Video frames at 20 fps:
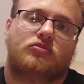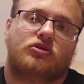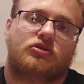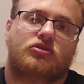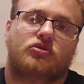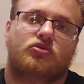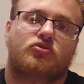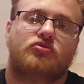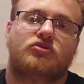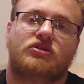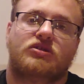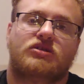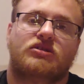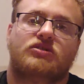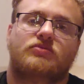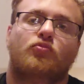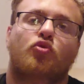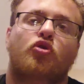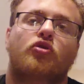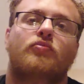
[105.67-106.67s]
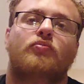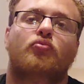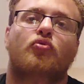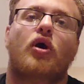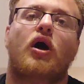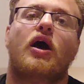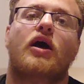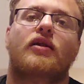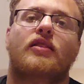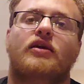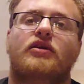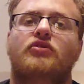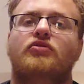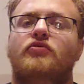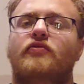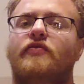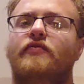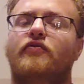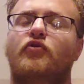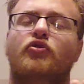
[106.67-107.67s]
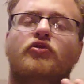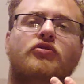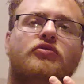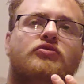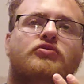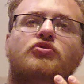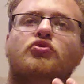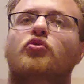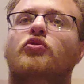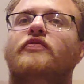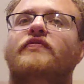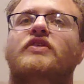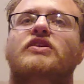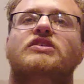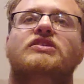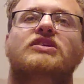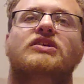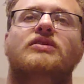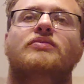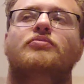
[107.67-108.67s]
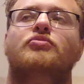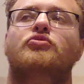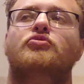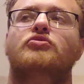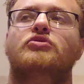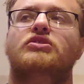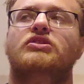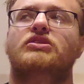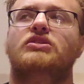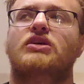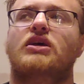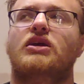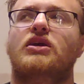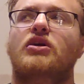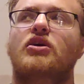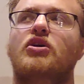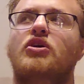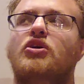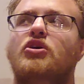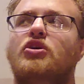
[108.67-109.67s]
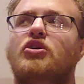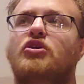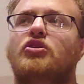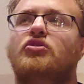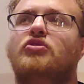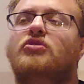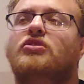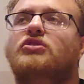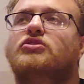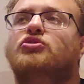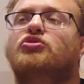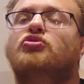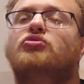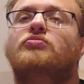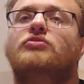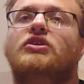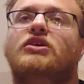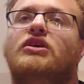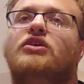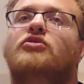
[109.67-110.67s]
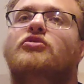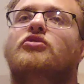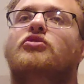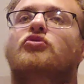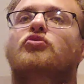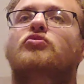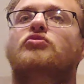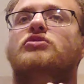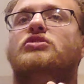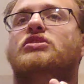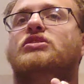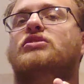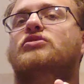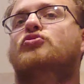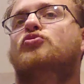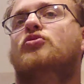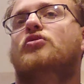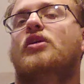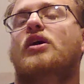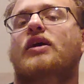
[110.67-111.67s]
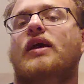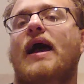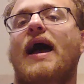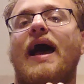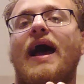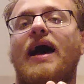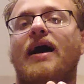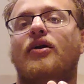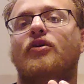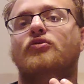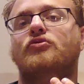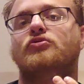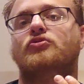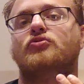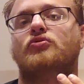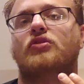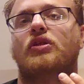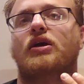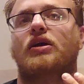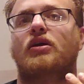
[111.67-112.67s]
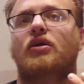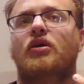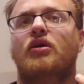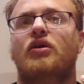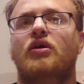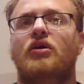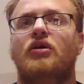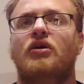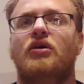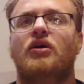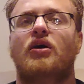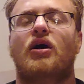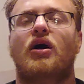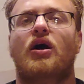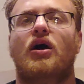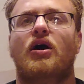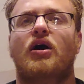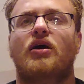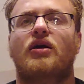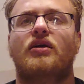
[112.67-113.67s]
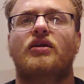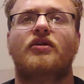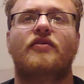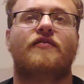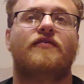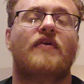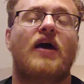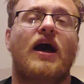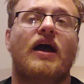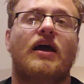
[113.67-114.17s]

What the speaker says: it's acoustic. It's more broad. Like you, for sort of examples, is like you'd assume to hear an acoustic is sort of like a house or like in a